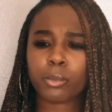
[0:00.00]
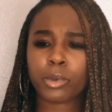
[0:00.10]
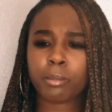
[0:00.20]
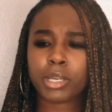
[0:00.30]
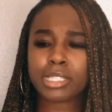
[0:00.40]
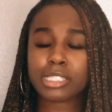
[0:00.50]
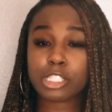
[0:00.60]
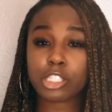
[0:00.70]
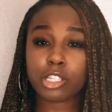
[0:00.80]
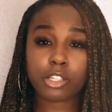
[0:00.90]
when a man
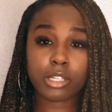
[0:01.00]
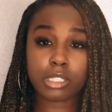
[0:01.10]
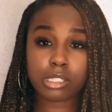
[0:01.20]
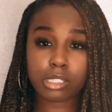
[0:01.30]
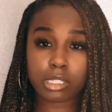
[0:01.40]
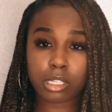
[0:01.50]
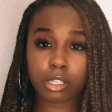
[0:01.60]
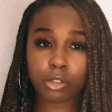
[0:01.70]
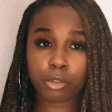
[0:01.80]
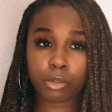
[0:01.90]
sits here and says, like,
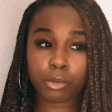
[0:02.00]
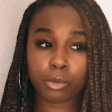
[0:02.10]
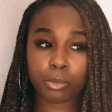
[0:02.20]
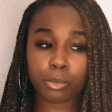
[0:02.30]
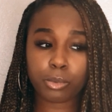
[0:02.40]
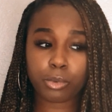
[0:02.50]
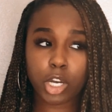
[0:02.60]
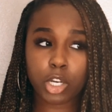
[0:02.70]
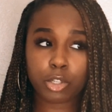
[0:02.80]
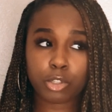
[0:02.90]
you know,
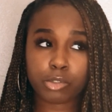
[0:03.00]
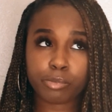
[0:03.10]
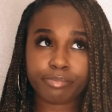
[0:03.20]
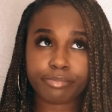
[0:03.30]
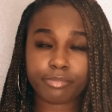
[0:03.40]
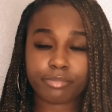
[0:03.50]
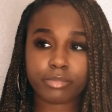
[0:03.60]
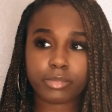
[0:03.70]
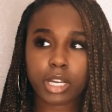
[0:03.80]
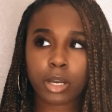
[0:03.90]
oh,
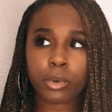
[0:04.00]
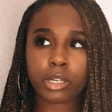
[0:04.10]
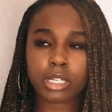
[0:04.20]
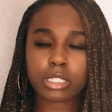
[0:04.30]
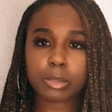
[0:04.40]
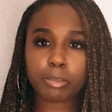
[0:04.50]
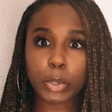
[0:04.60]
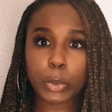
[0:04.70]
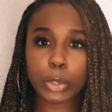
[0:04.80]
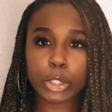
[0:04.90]
I want to
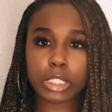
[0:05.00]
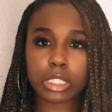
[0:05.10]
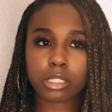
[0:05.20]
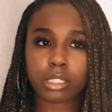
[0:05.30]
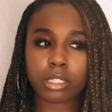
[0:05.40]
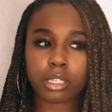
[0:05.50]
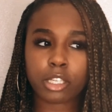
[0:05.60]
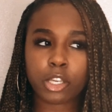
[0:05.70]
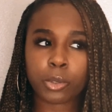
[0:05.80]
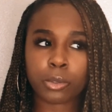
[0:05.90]
explore and, like,
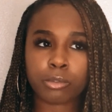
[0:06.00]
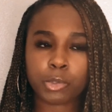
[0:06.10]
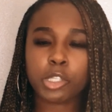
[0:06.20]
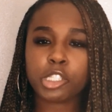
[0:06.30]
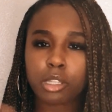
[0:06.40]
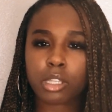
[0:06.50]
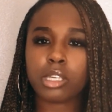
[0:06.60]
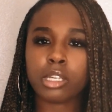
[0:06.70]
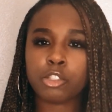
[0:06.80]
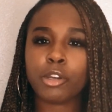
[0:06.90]
you know, do all the other
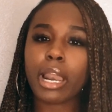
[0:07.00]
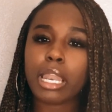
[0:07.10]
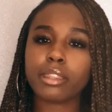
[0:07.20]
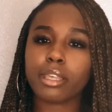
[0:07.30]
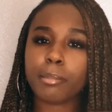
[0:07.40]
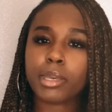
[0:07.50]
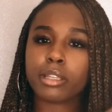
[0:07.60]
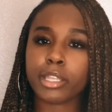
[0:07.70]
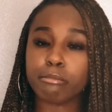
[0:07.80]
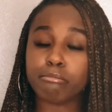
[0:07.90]
things, you gotta let that man,
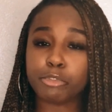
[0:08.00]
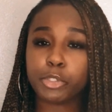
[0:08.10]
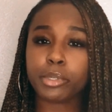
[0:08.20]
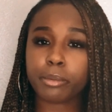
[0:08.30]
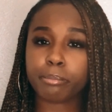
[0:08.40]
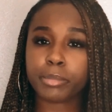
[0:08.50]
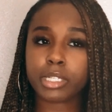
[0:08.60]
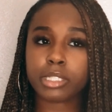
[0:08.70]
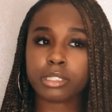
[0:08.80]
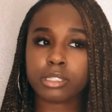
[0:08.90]
like, do it.
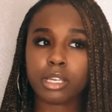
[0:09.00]
Because